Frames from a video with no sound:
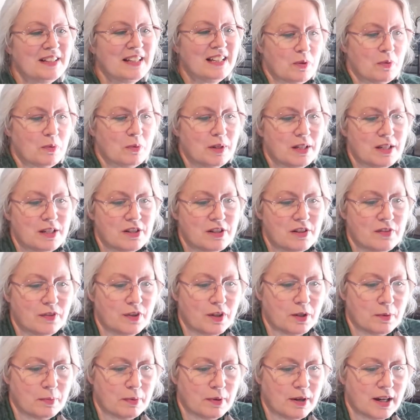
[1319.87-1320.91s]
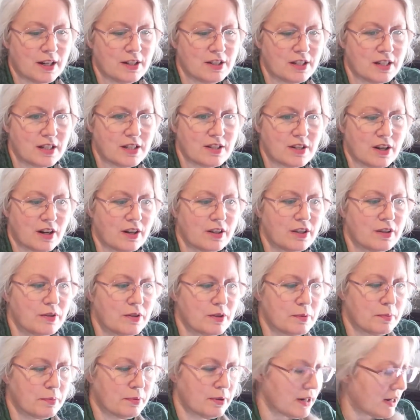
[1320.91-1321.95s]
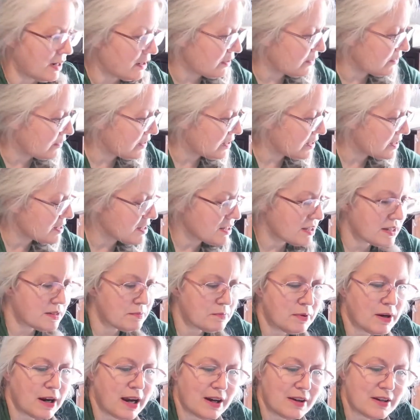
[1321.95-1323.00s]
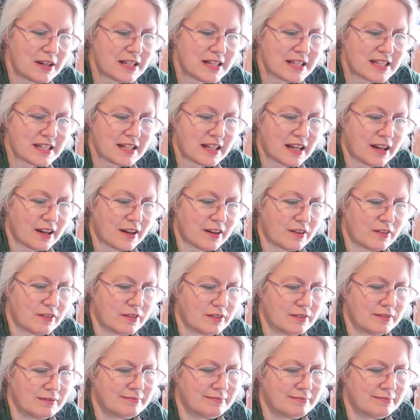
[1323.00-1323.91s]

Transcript: Which of your projects are you the proudest of?